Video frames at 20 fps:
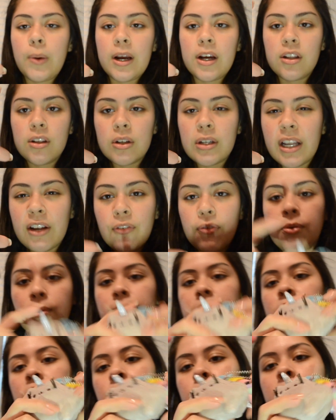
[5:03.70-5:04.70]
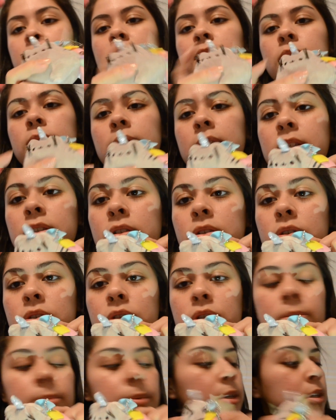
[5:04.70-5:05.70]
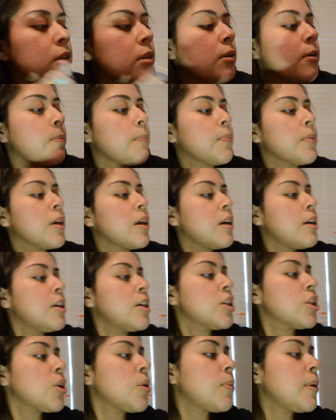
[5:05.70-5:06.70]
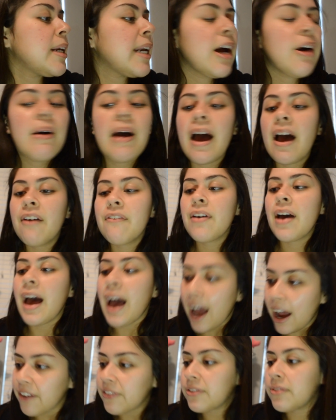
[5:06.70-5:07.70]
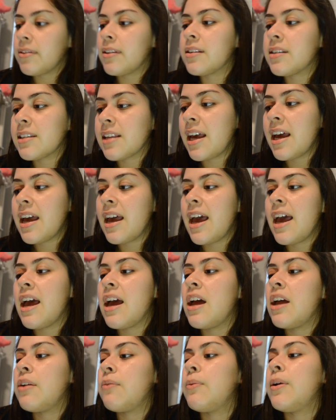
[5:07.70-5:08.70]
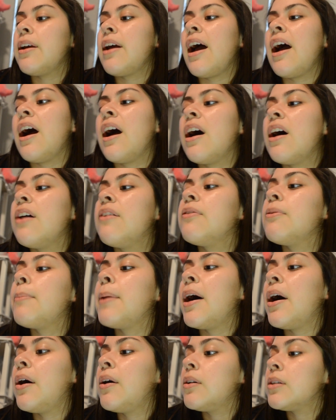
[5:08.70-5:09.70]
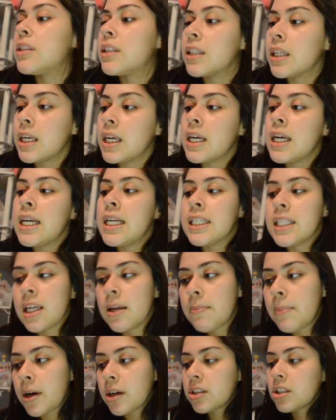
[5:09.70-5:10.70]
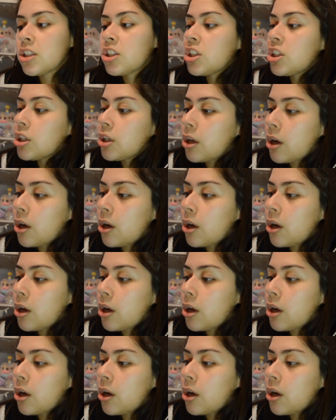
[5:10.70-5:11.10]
regular like 4-inch one, so this is super cute. So we now have half of the set, and we have about 10 boxes to